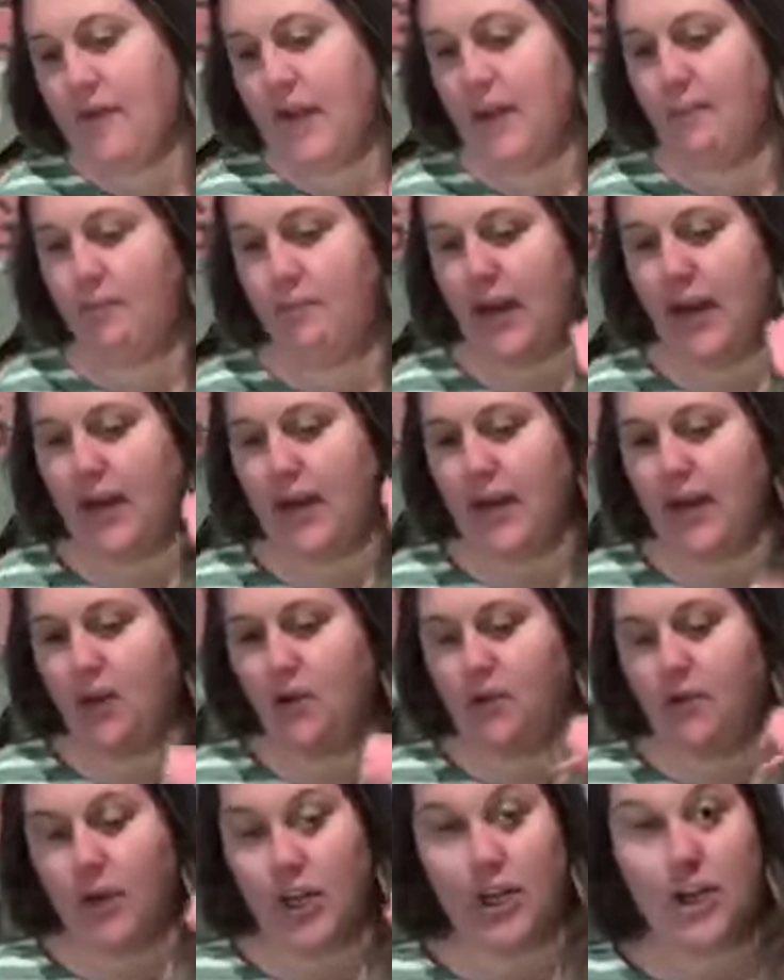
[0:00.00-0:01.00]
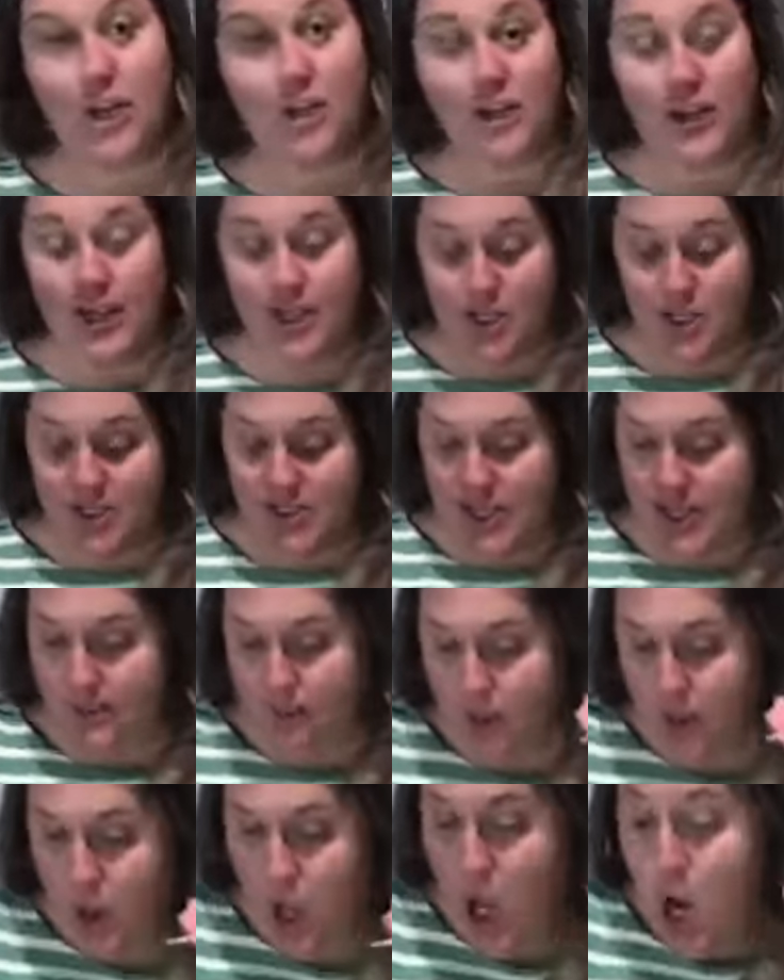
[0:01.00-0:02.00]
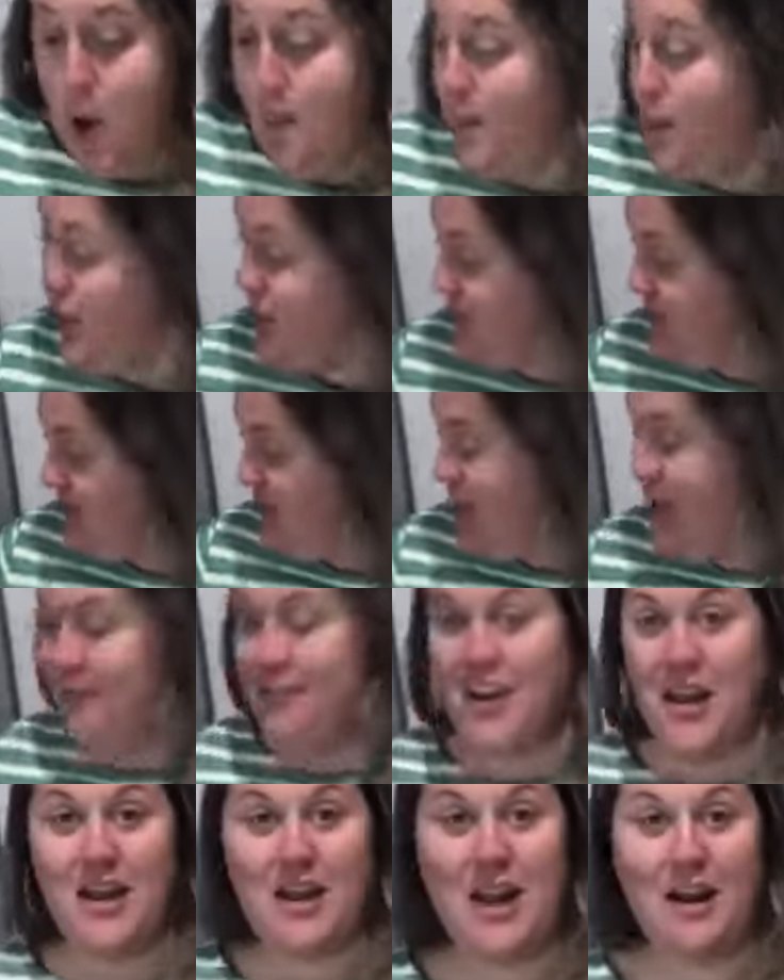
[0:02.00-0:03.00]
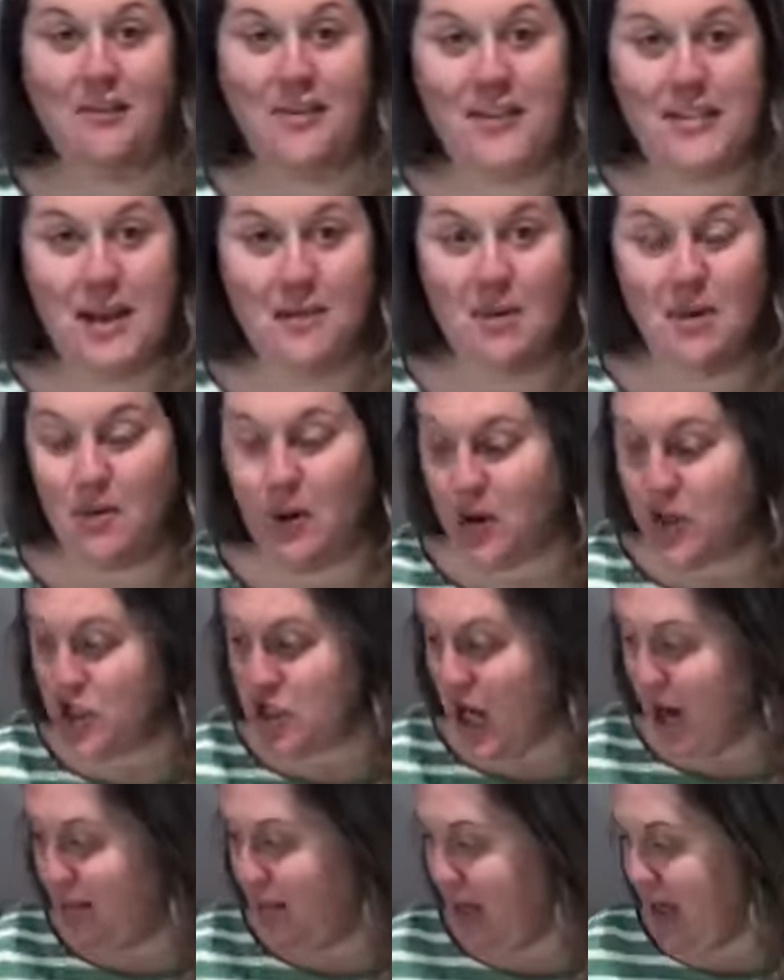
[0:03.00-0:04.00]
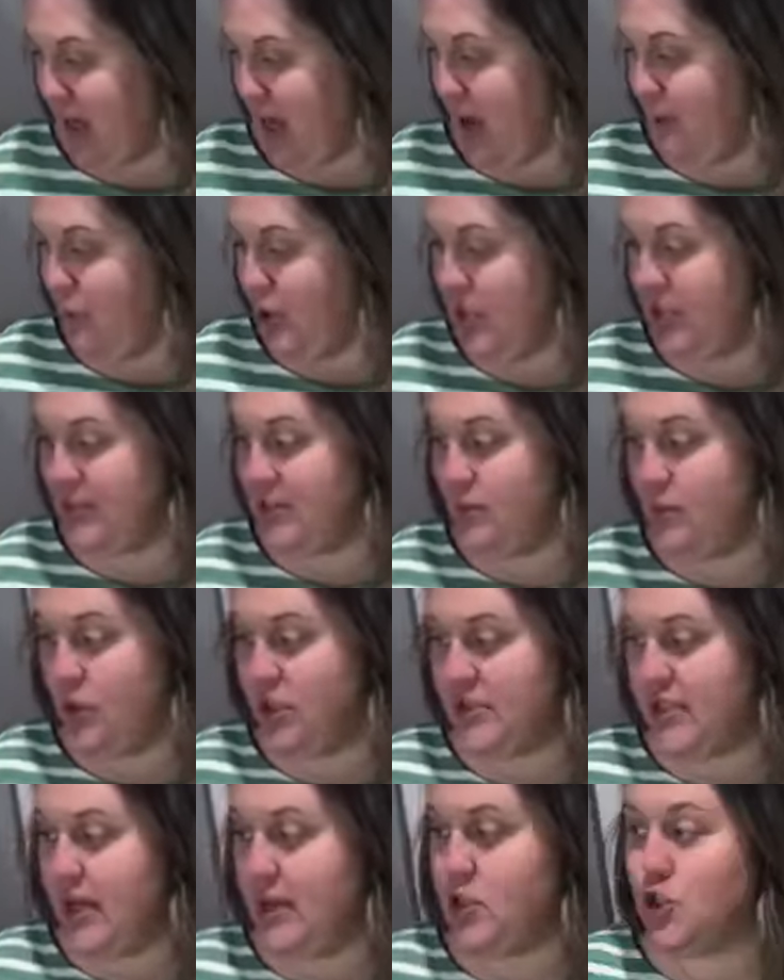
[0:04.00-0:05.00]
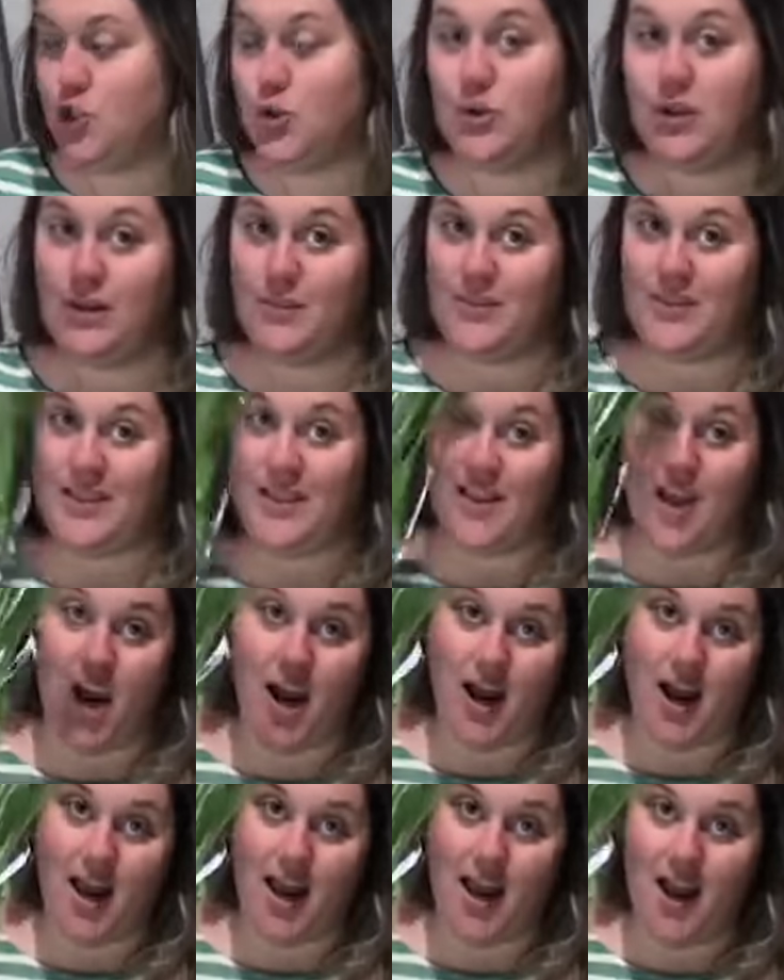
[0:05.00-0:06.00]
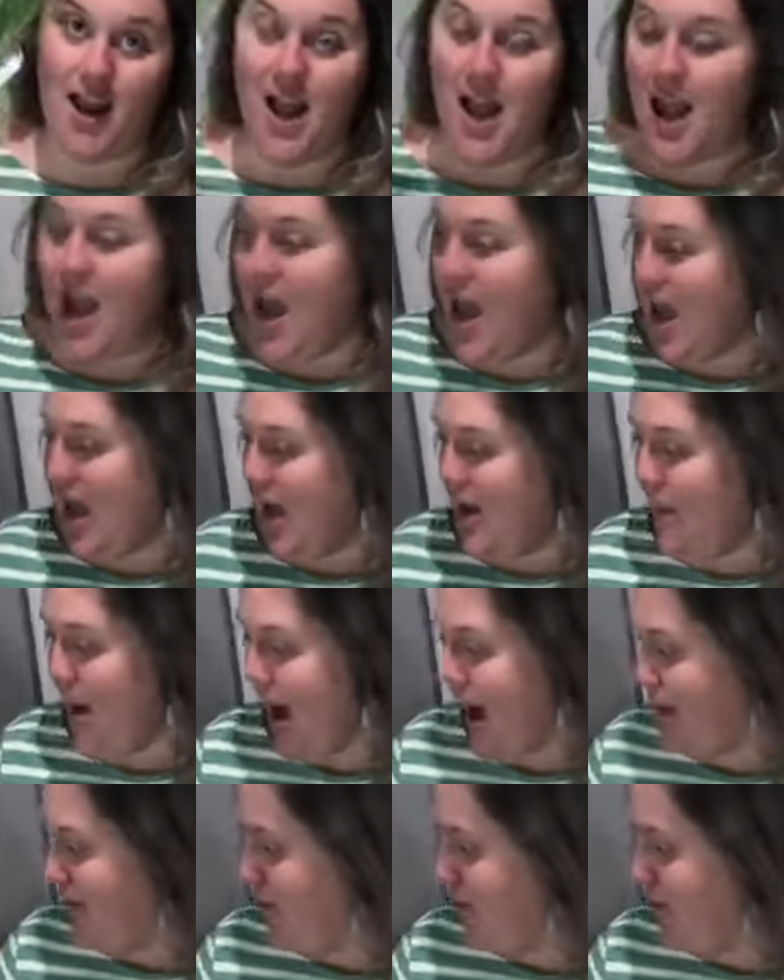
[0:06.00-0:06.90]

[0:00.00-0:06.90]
got a bucket over here that I just keep putting stuff in. Every time I'm going shopping, I'm putting some Real Touch tulips in there. A pack